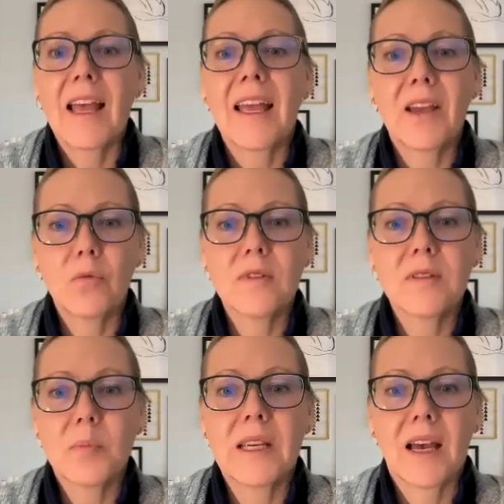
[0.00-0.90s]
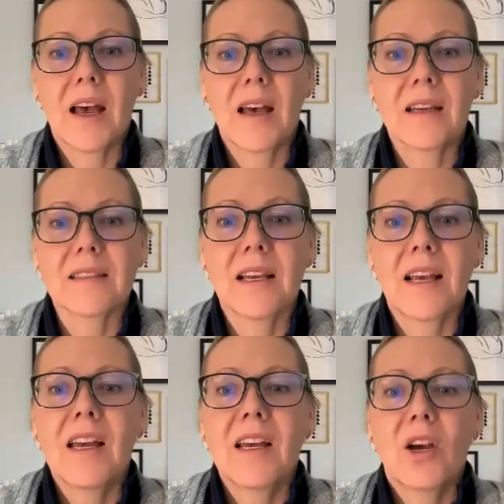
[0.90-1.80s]
It was because
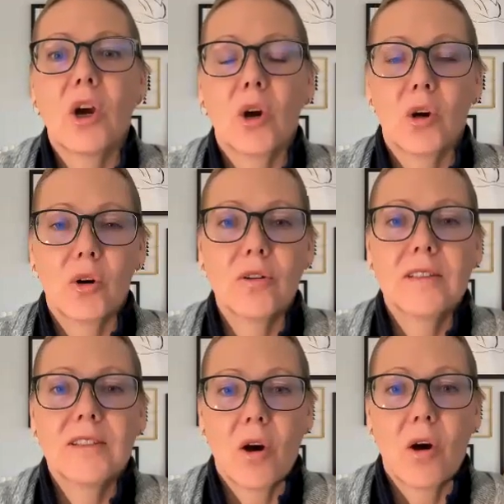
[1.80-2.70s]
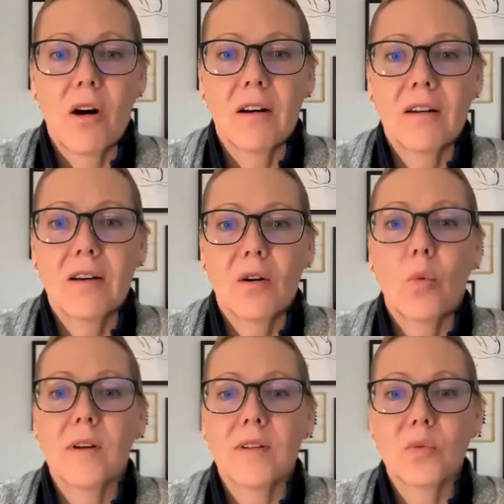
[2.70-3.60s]
her dog
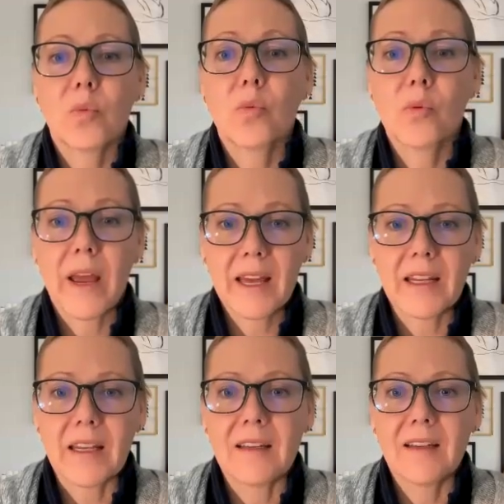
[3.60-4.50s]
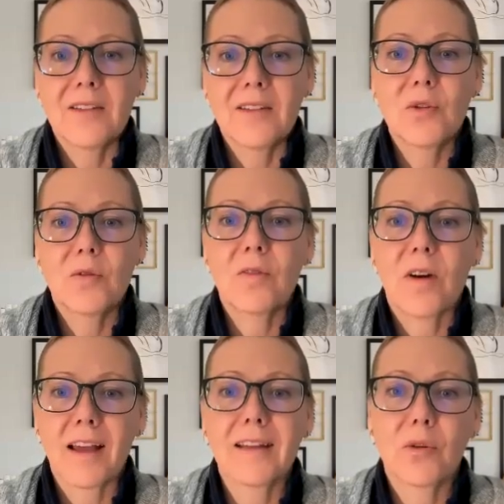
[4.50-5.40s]
was ready to
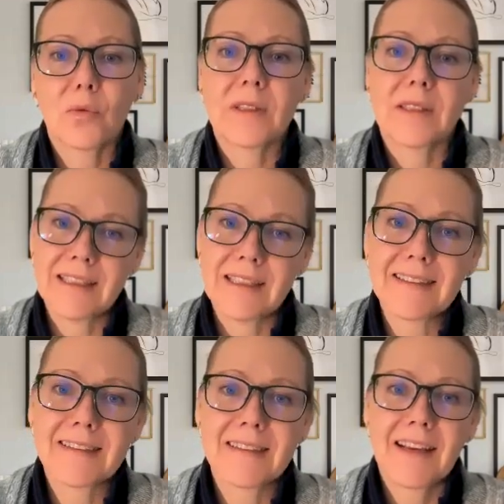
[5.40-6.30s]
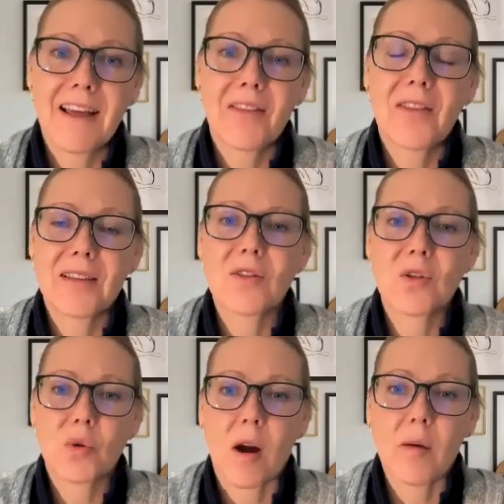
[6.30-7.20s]
finally release this
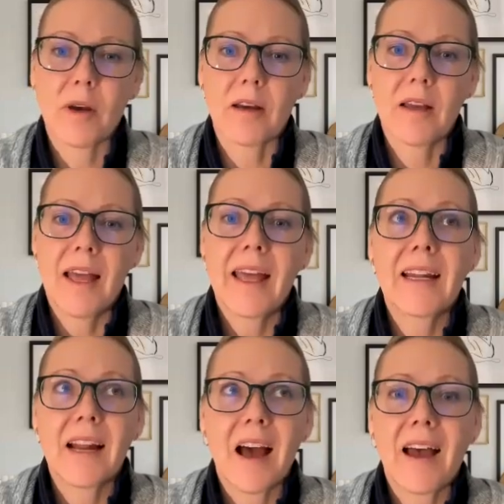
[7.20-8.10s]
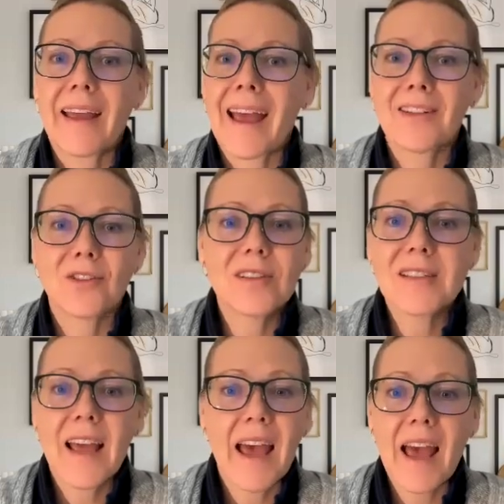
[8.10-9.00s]
trauma. And I
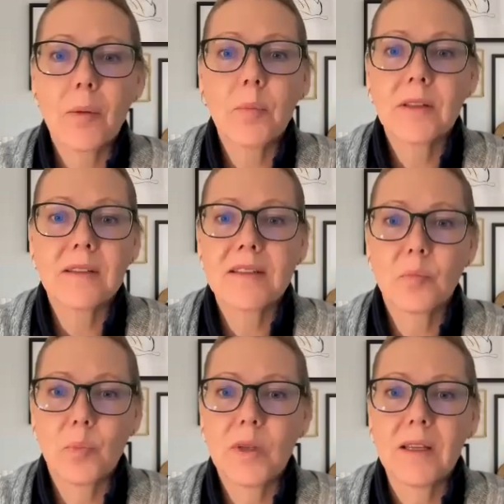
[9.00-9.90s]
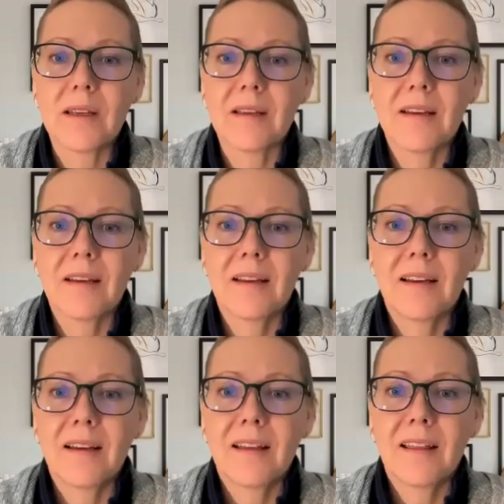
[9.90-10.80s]
just happened to be
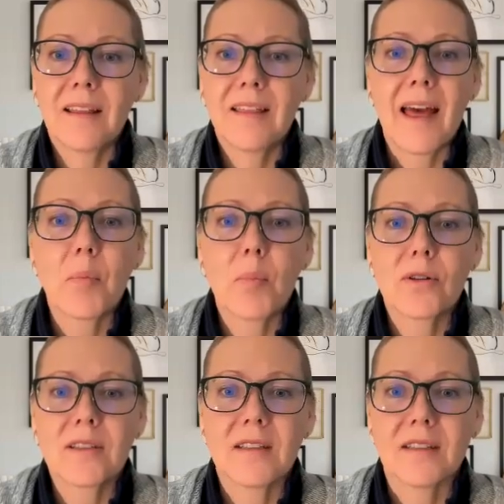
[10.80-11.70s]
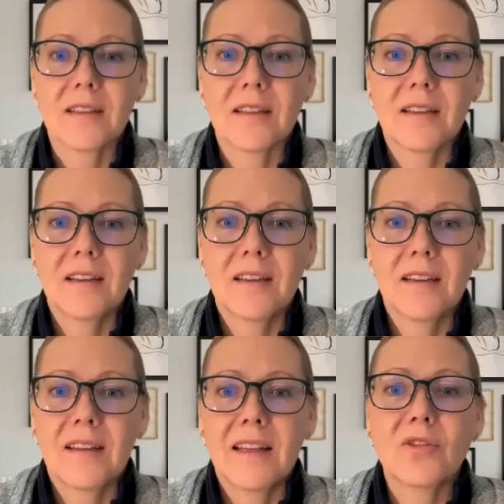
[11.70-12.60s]
that person
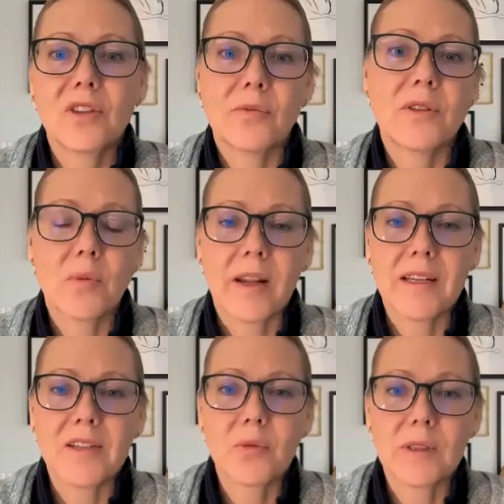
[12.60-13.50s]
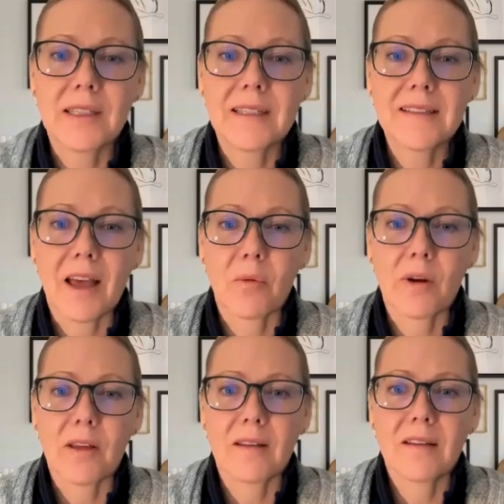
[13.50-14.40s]
that she was ready to release that
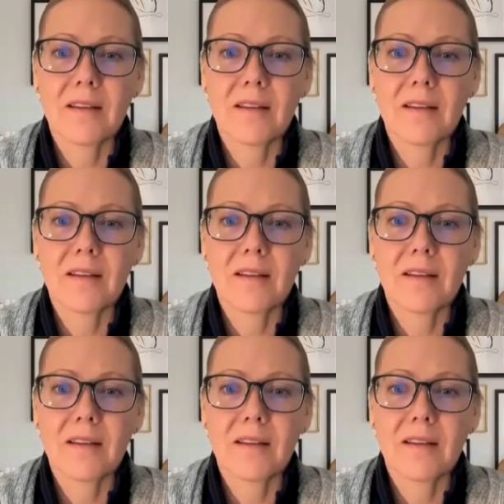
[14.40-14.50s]
with.